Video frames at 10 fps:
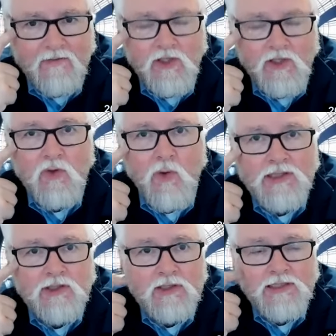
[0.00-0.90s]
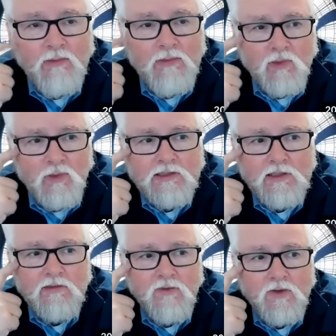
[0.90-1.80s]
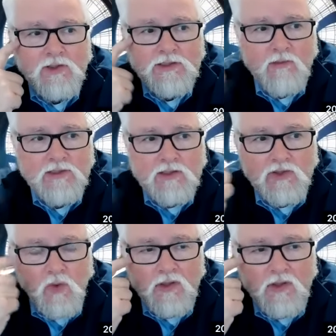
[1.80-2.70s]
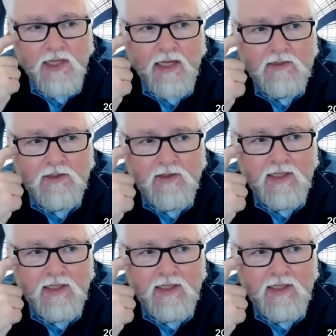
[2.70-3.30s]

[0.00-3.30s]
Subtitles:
You know, the question is how much recent versus how much historical data do you need